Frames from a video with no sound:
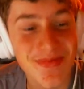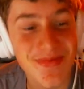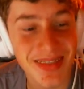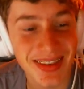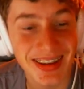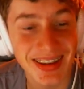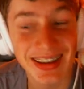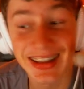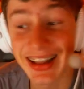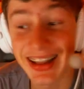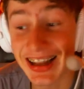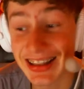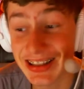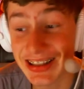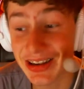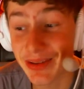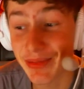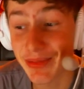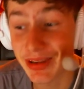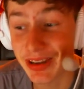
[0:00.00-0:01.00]
That's
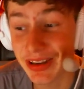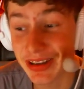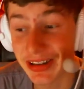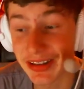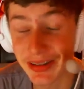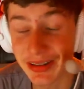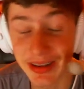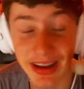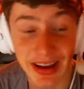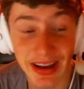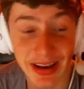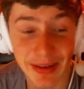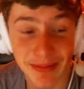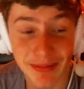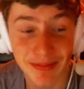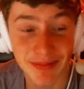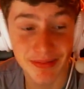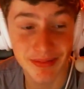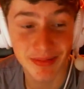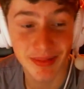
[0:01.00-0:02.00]
gonna be a good game.
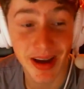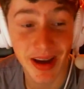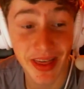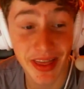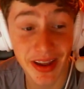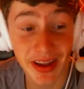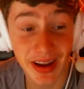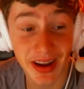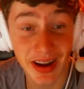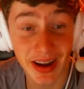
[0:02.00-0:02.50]
I think